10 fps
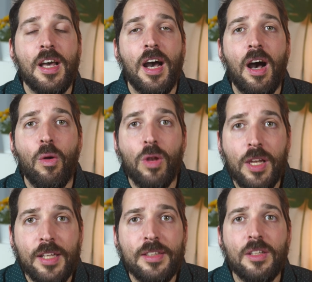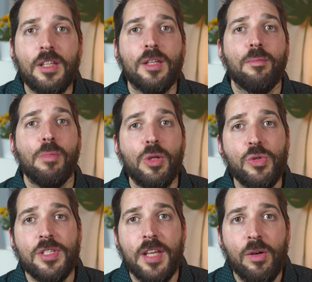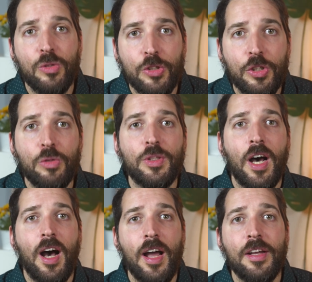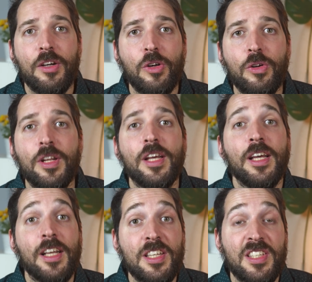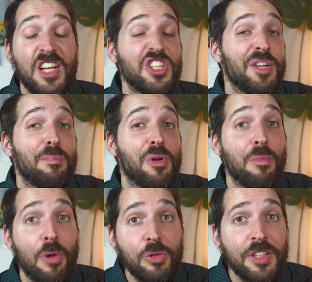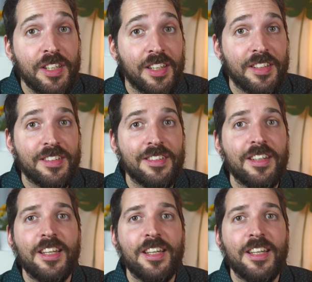how little Bluesound node icon is actually promoting it.